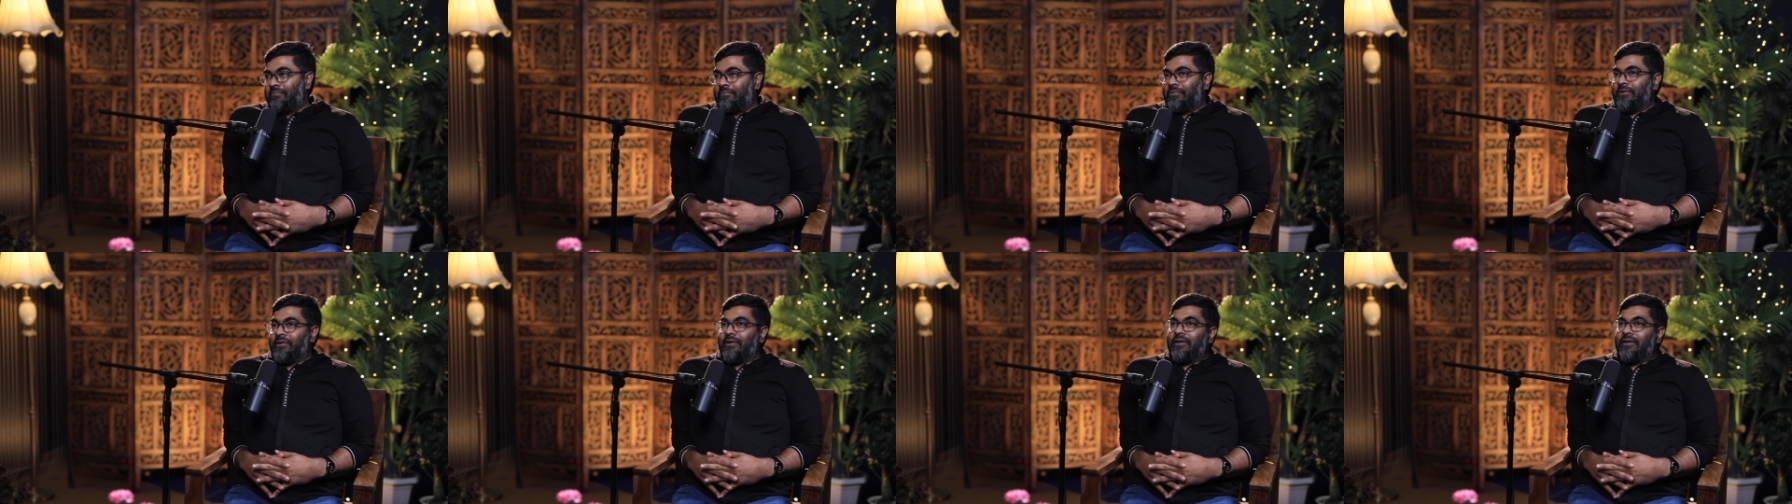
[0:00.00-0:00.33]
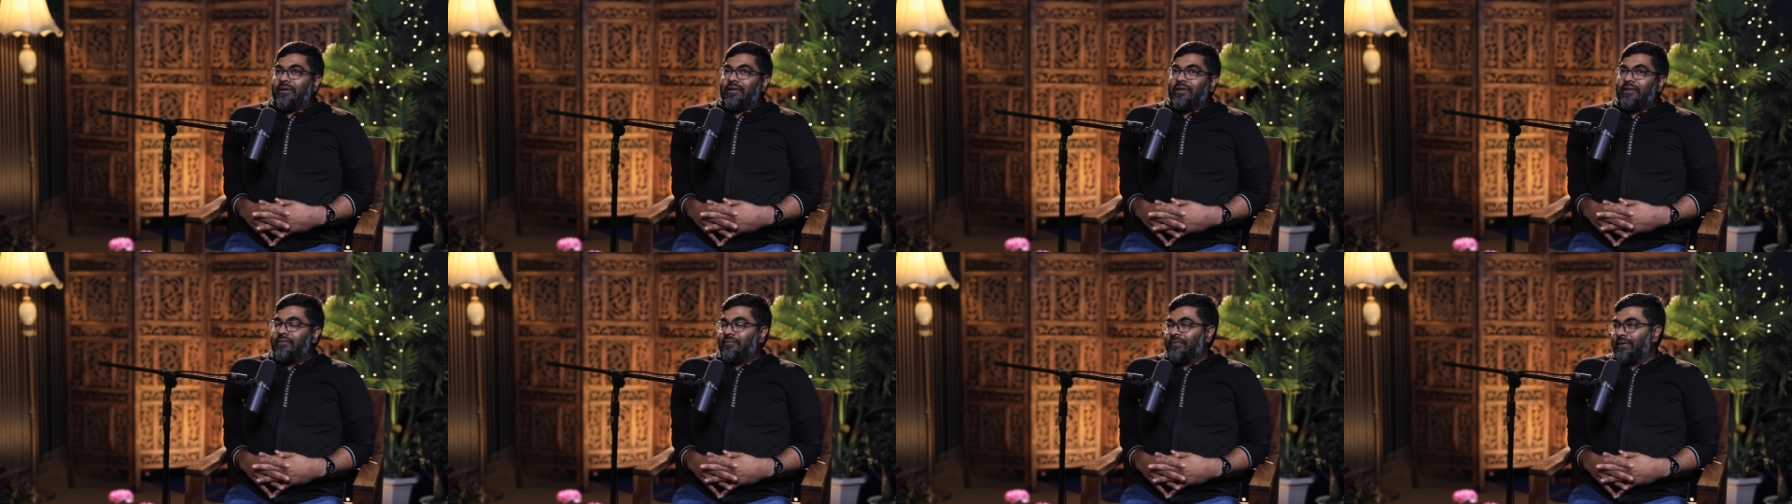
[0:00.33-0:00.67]

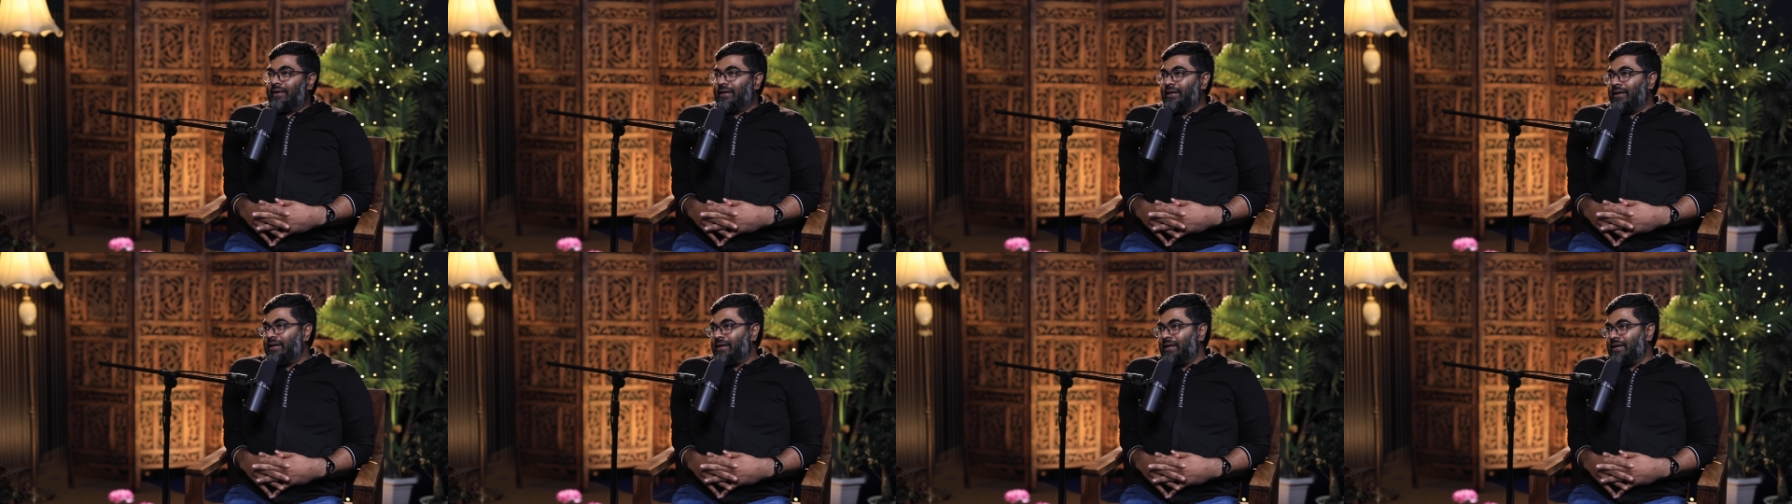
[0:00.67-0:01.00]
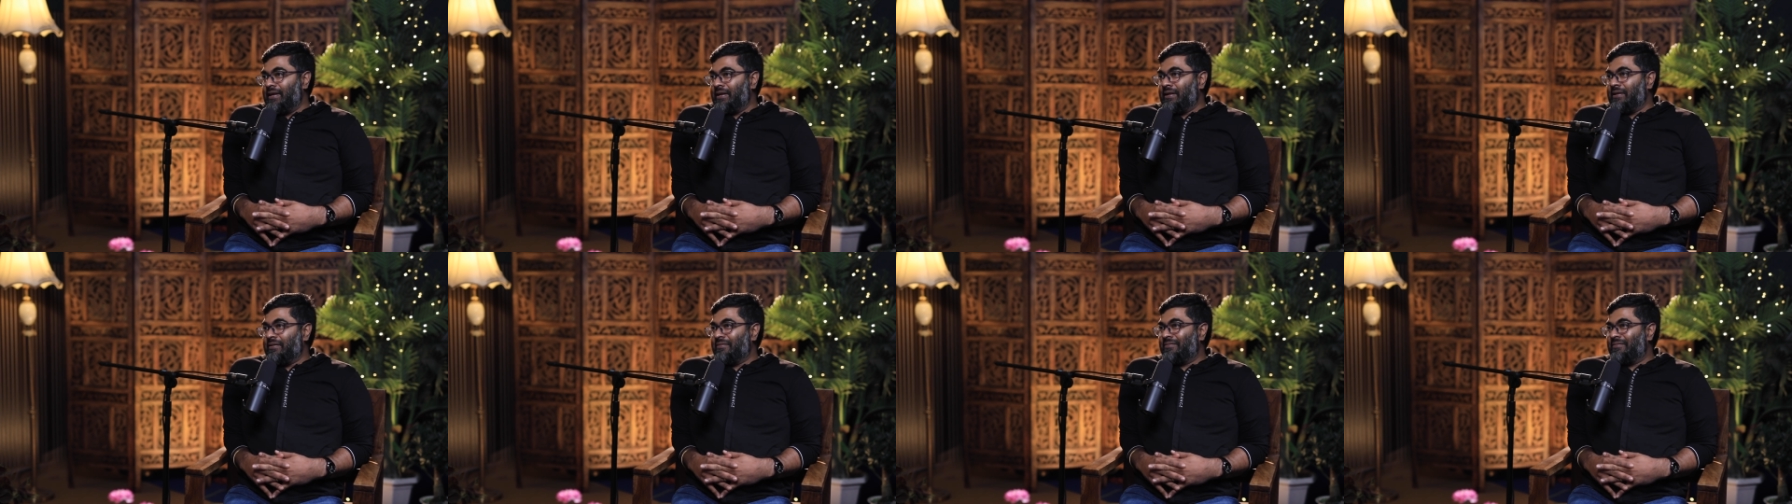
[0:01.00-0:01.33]
Product is very
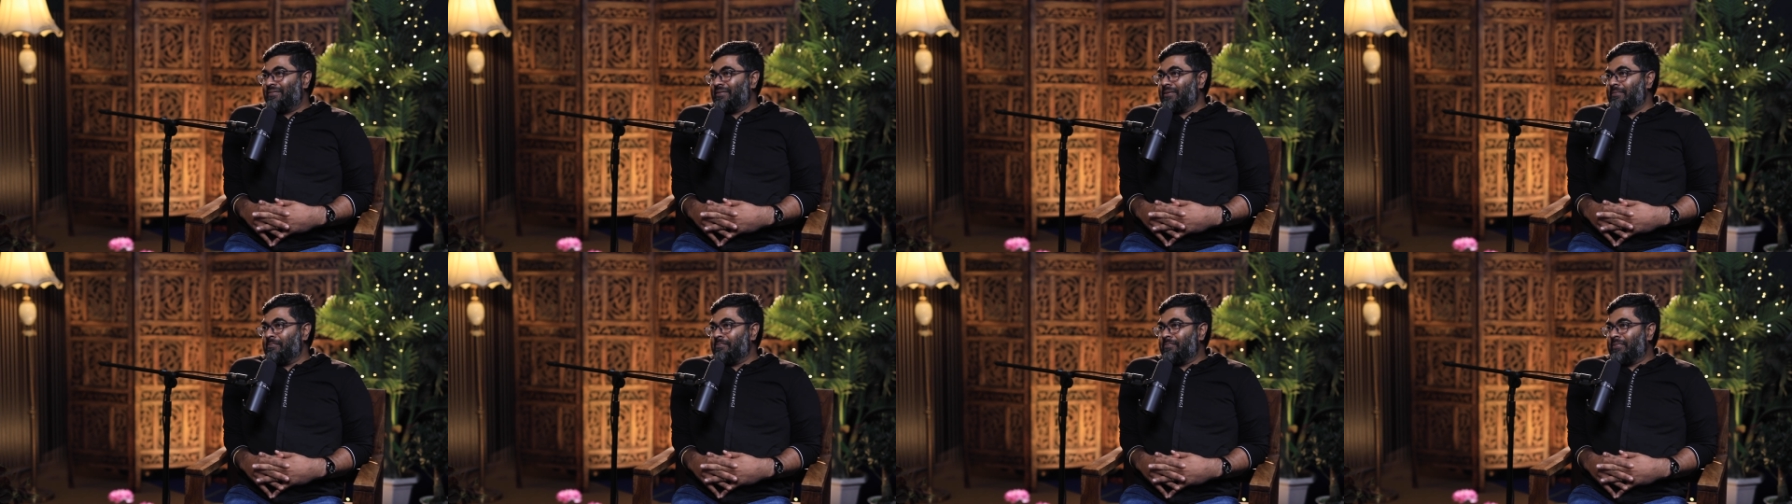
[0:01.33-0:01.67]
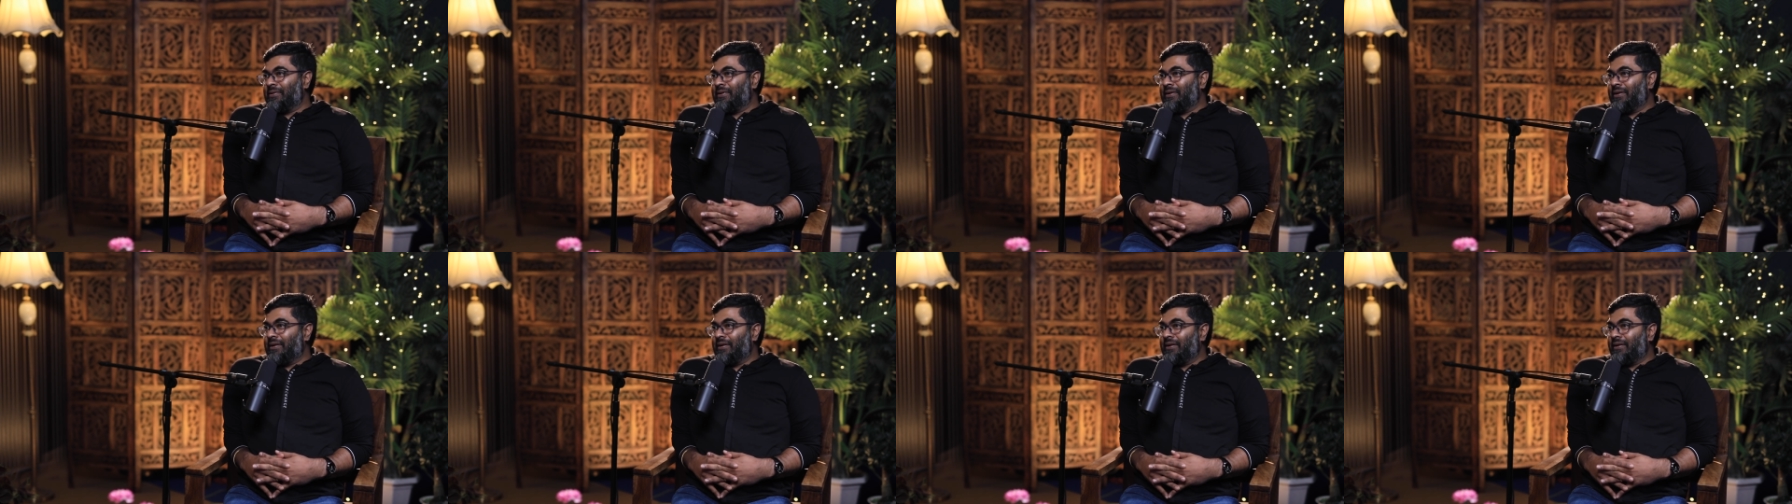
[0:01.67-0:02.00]
lean,
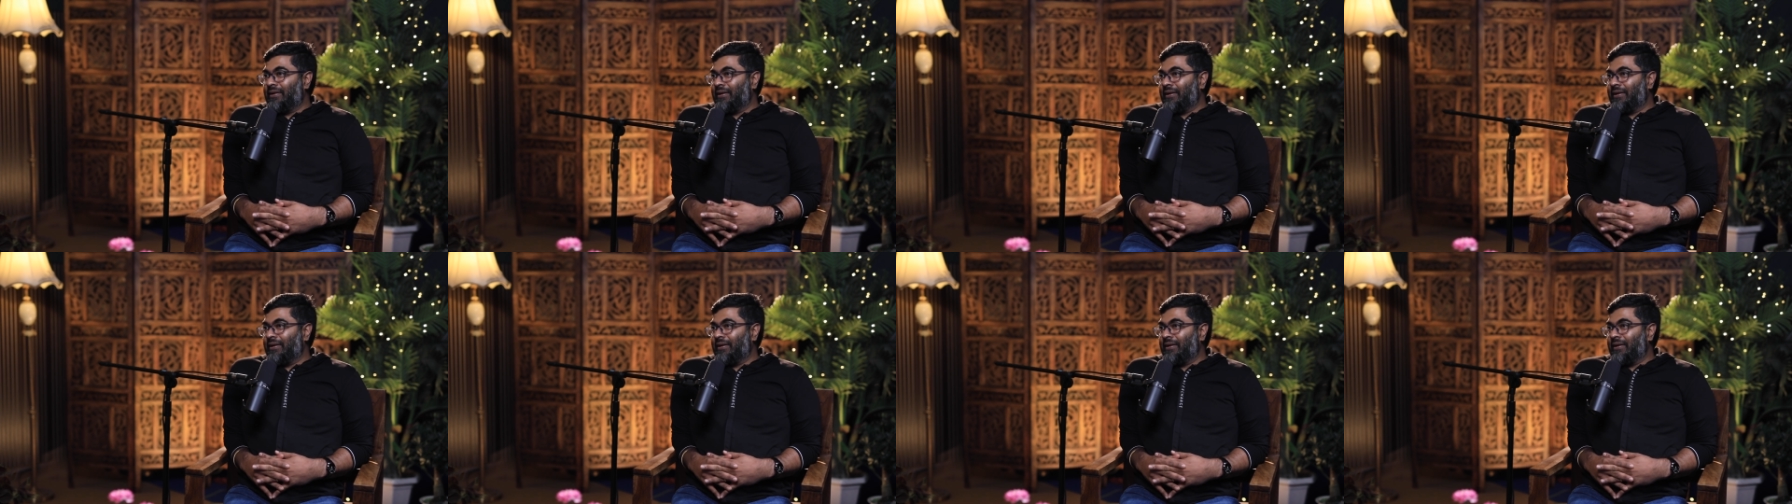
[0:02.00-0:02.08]
simple.